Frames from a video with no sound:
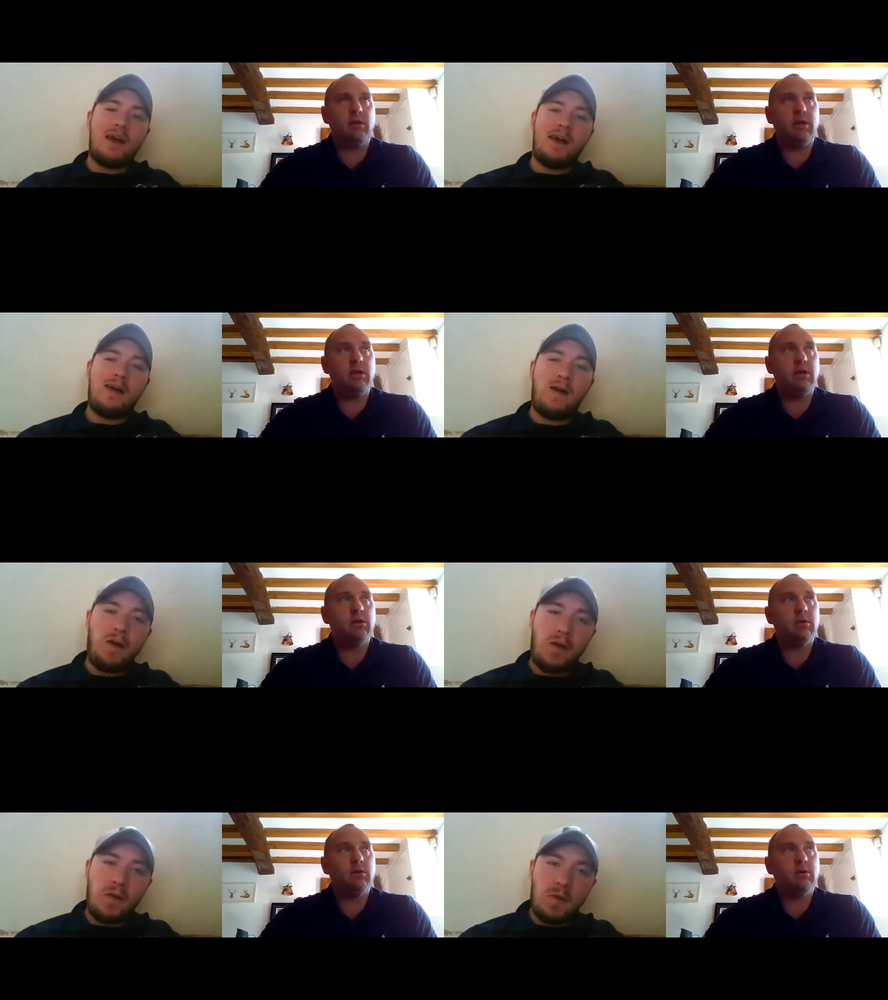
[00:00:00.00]
Speaker 1: the
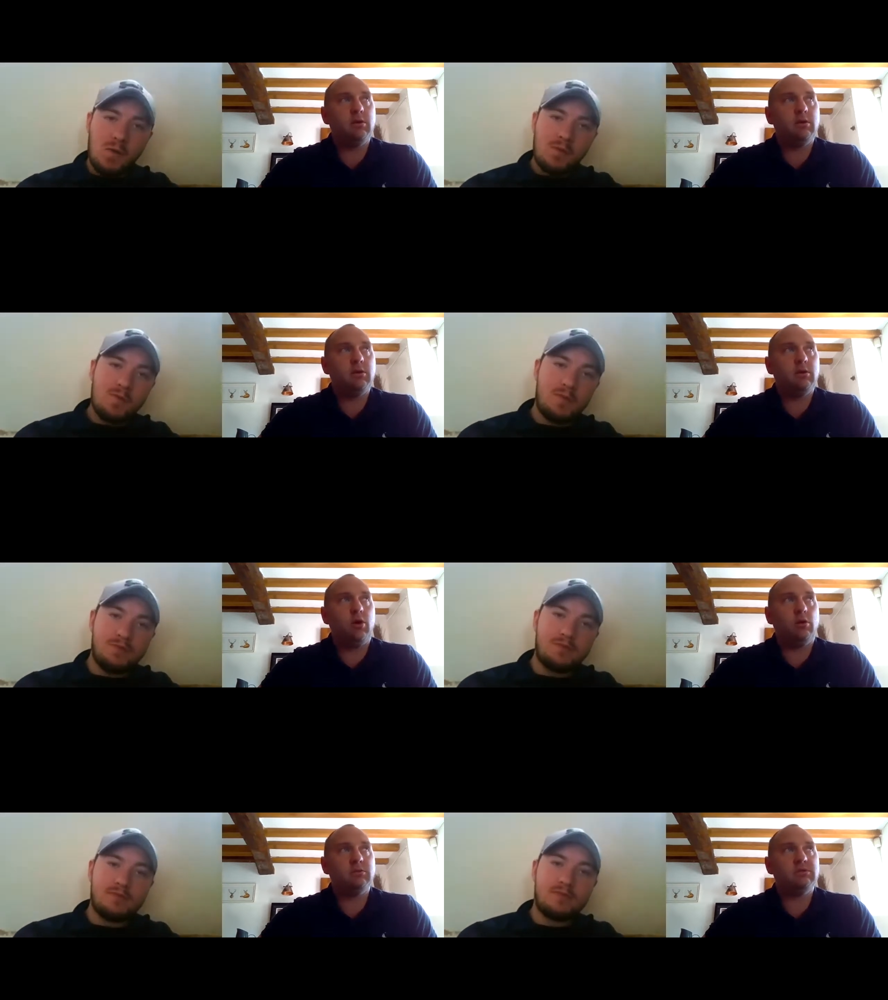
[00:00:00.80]

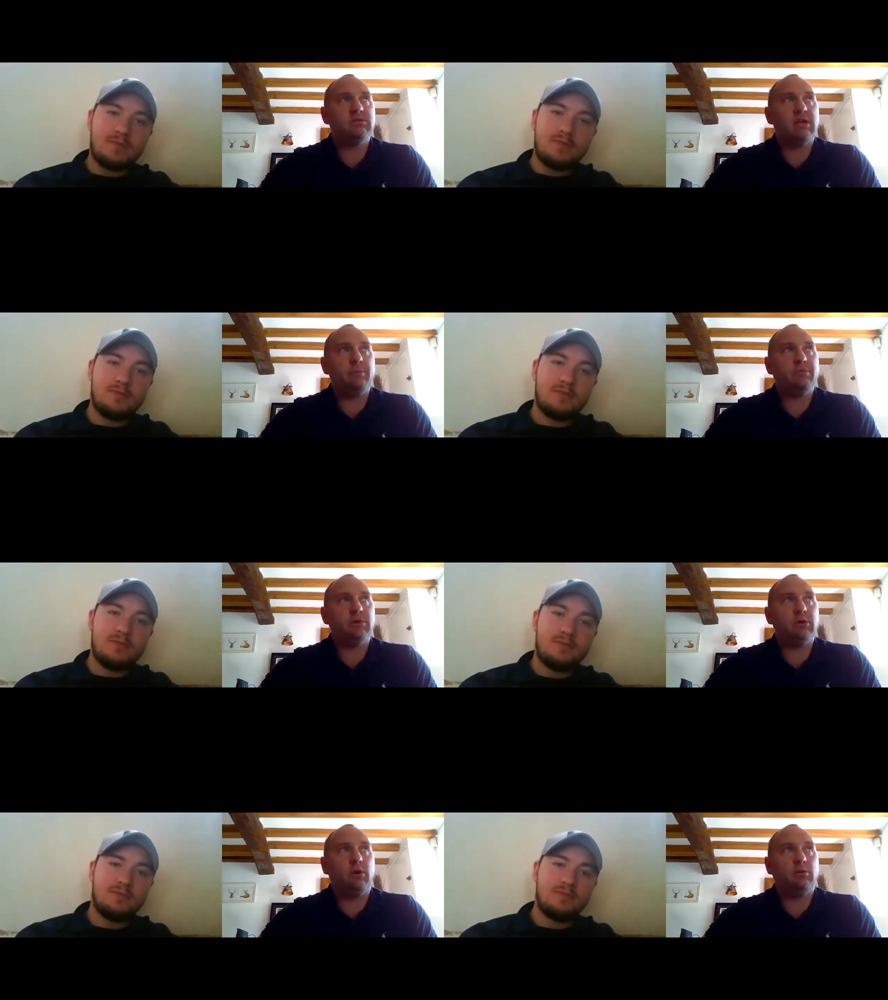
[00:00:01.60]
concept
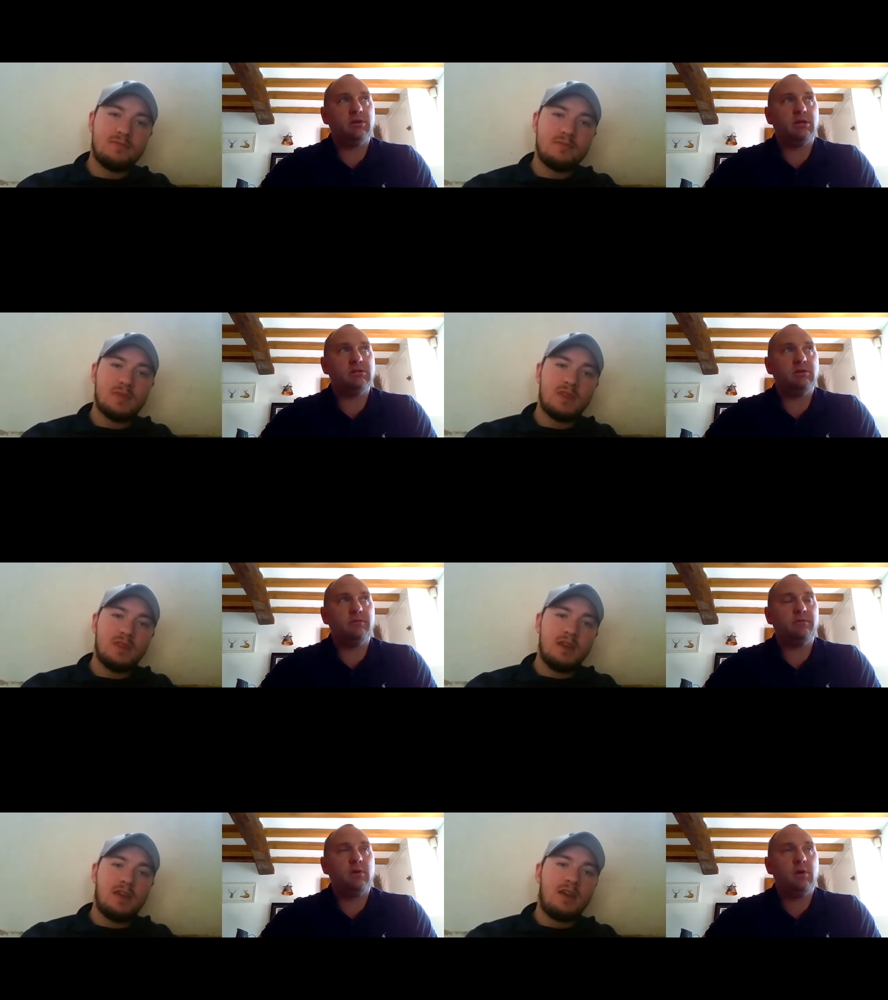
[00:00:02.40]
and context
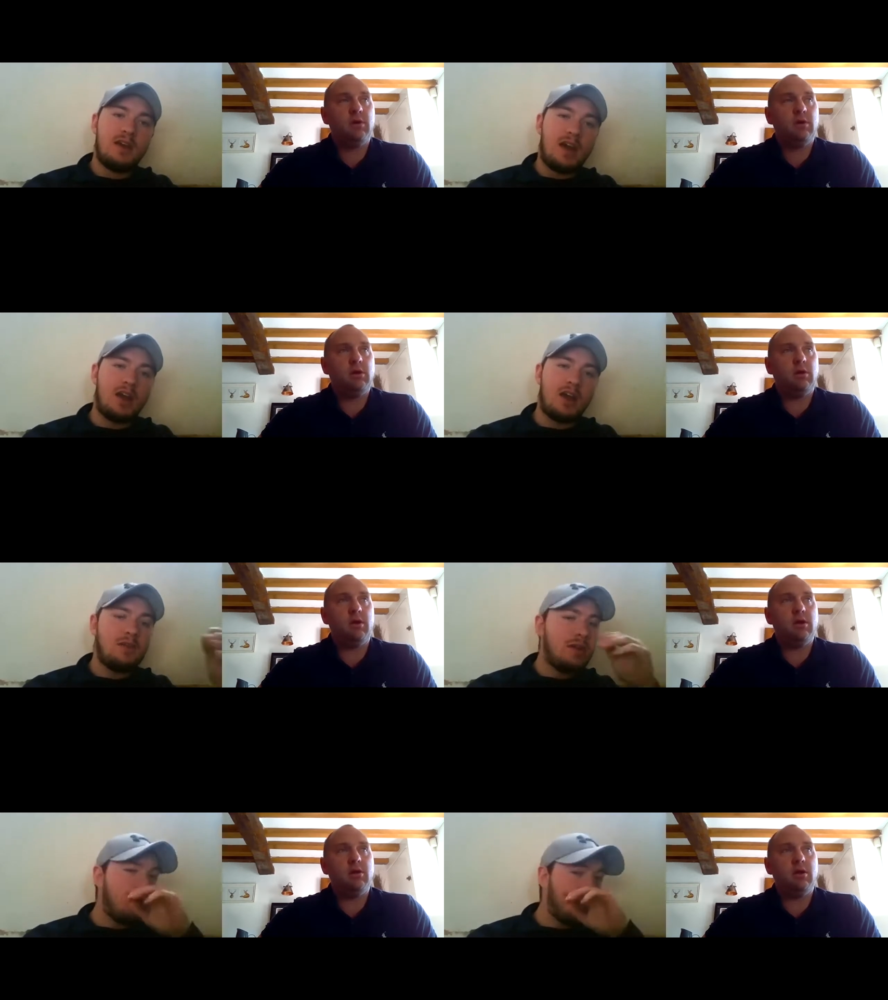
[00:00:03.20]
of and, you know,
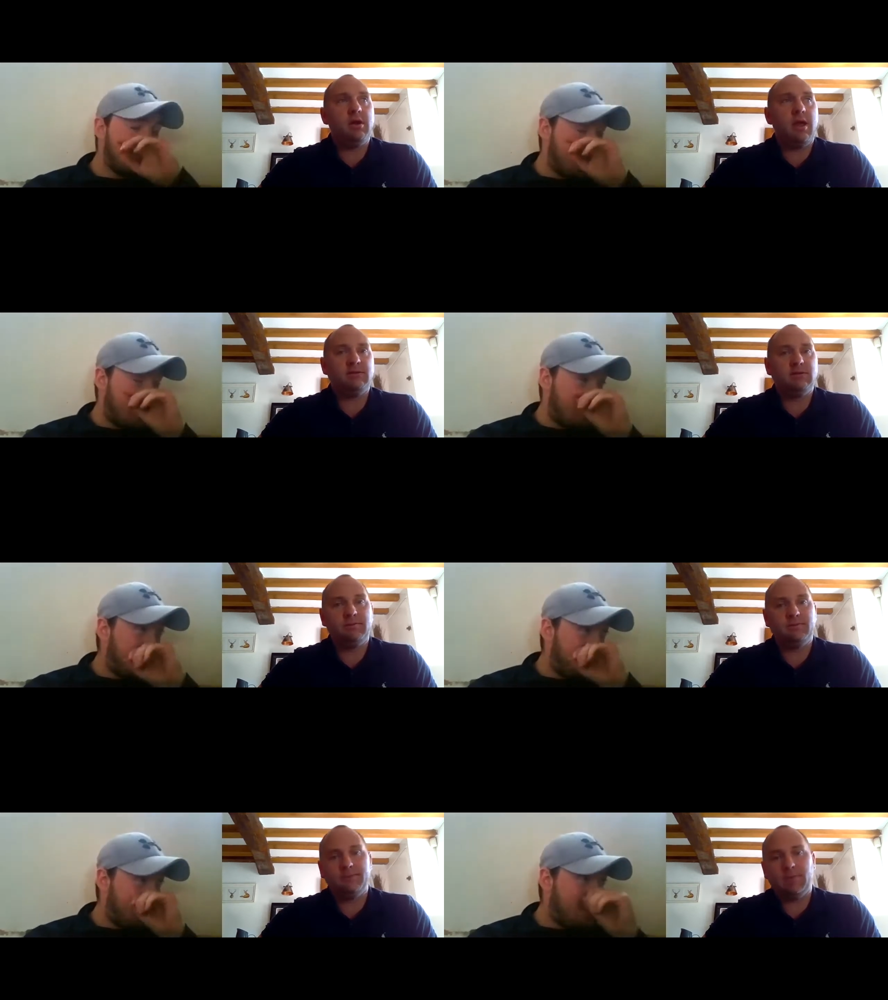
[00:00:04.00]
and also
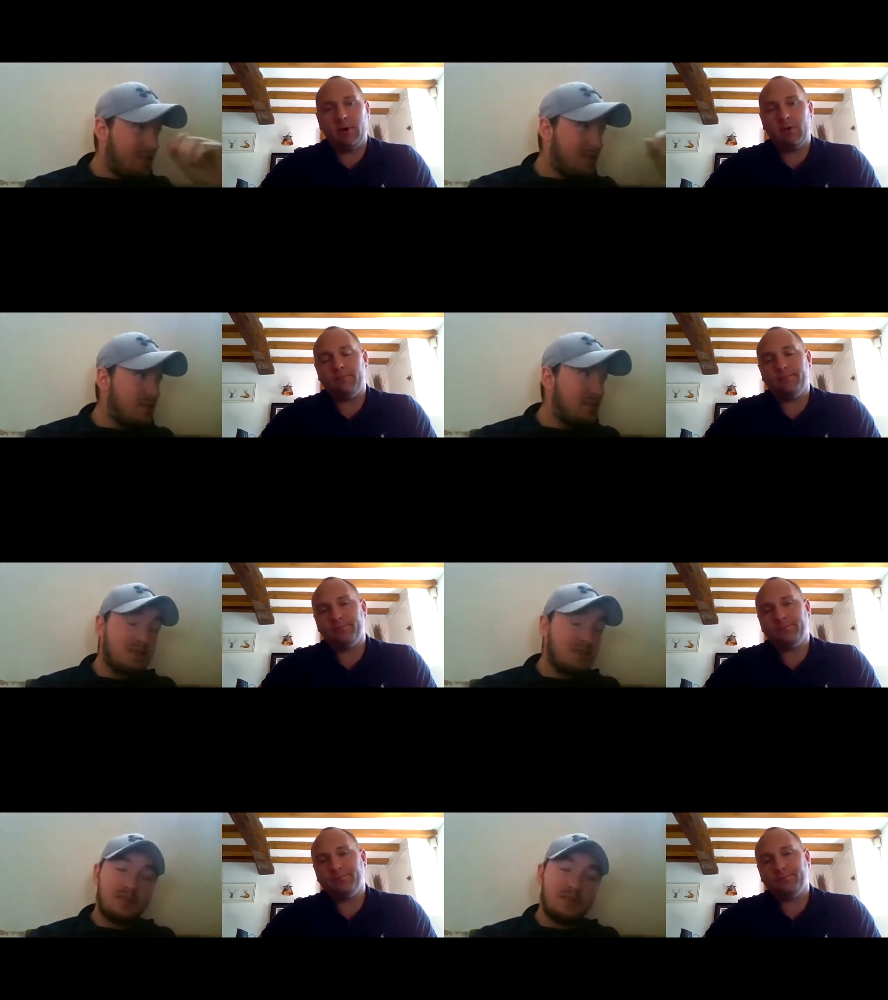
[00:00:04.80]
yeah, go on
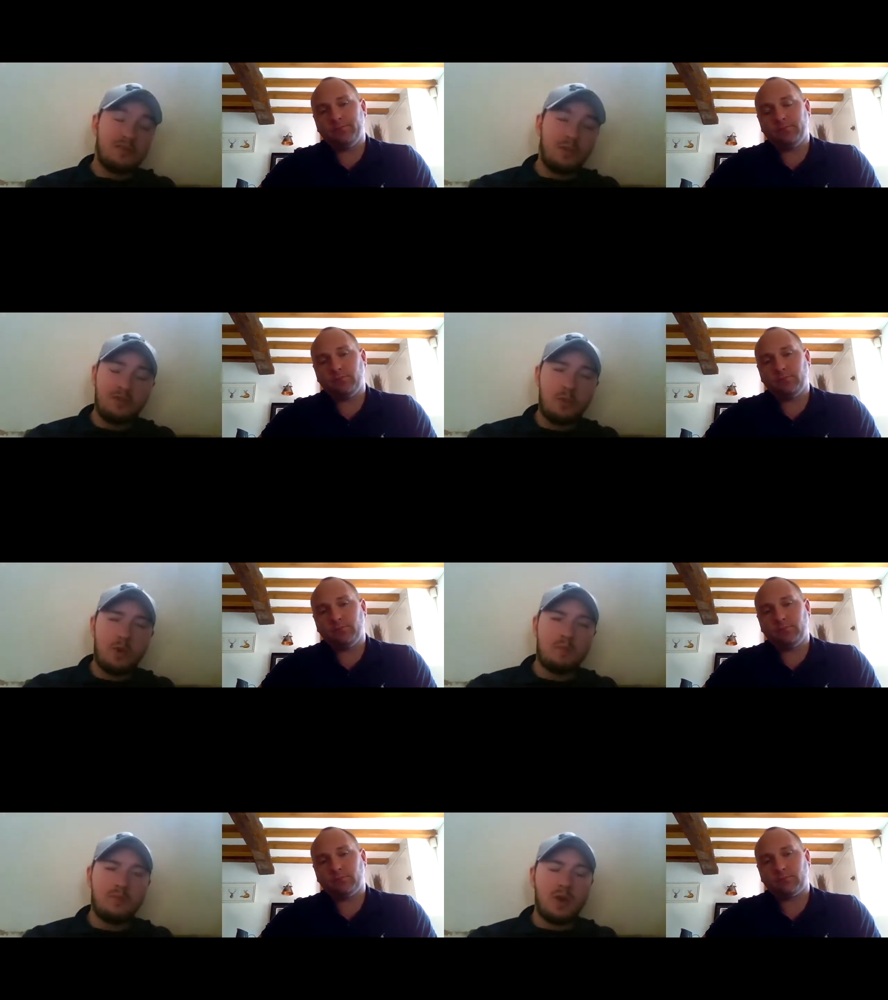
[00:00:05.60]
Speaker 2: from, from a,
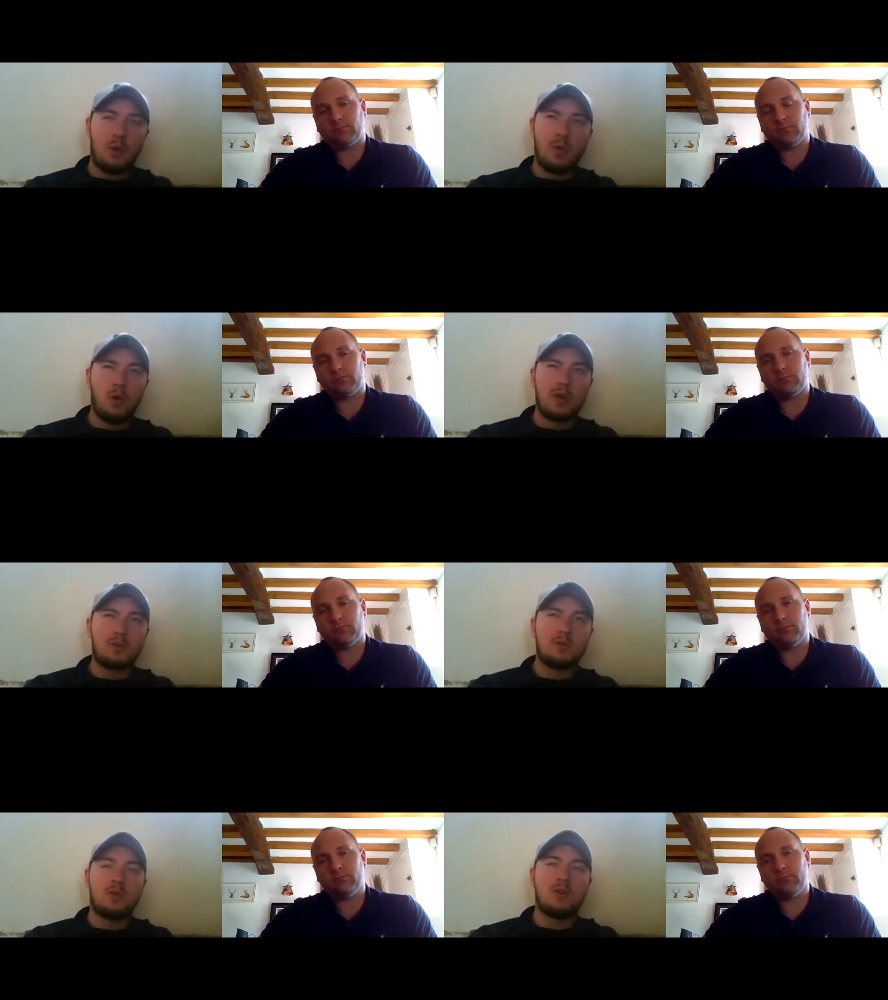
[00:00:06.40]
a, bowling
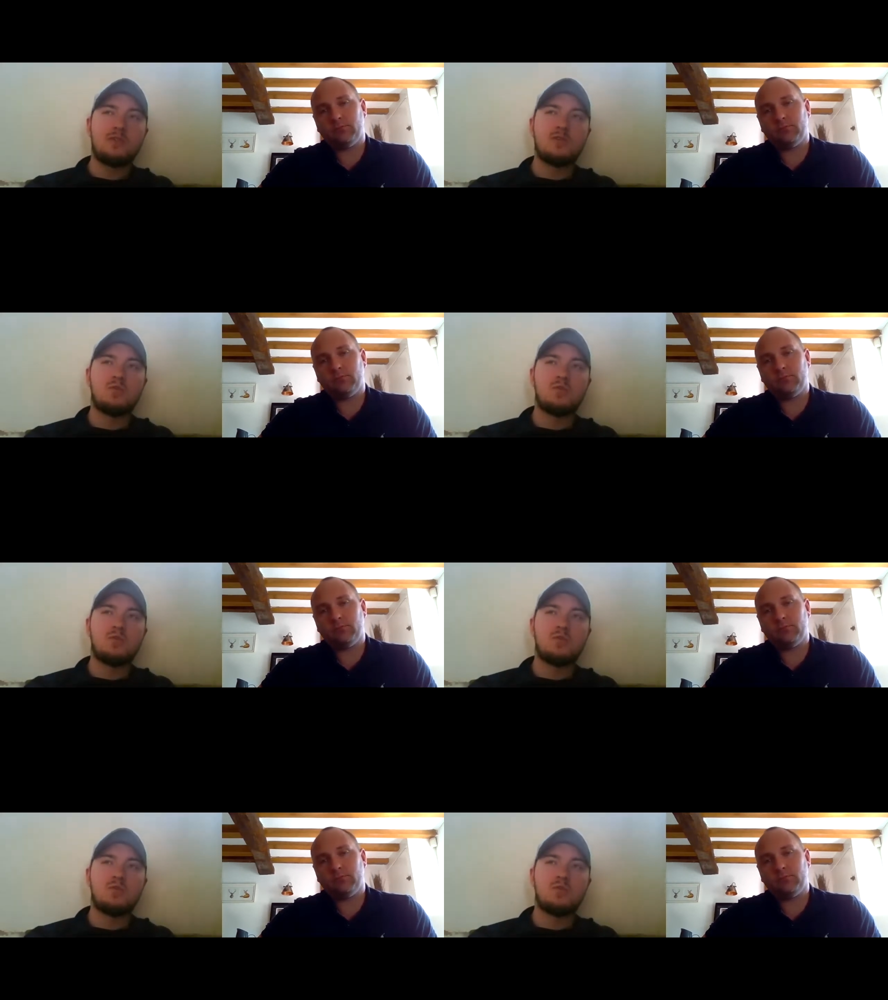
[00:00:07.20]
point of view as